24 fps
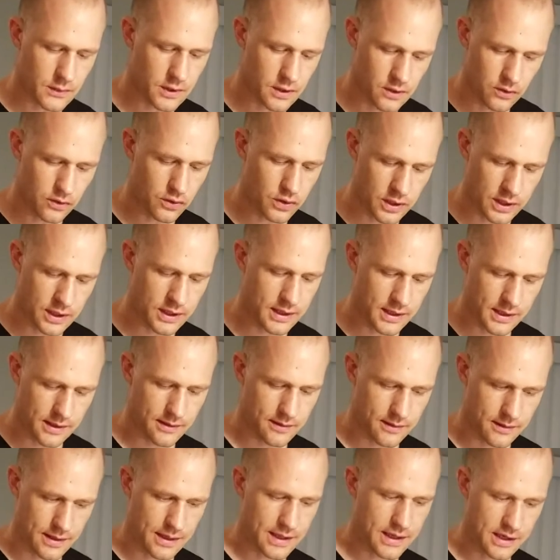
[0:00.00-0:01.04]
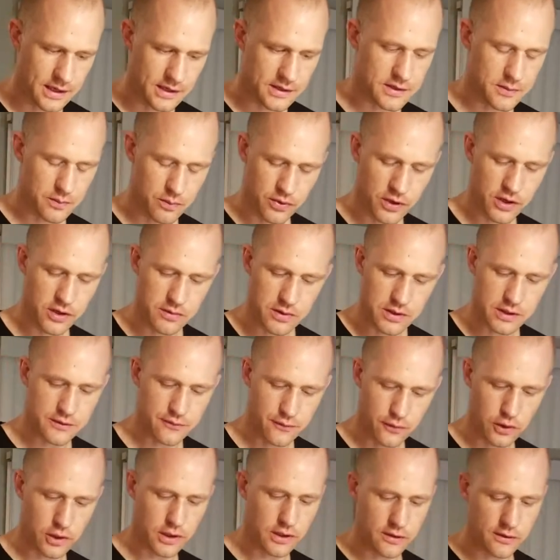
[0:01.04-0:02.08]
Okay, that is pretty much
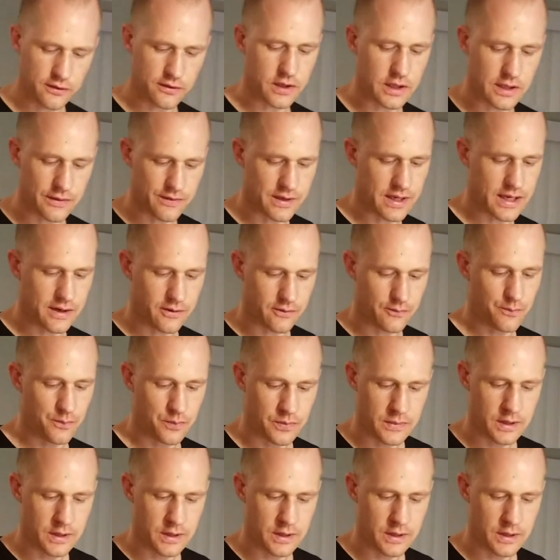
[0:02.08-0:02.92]
fully dissolved now.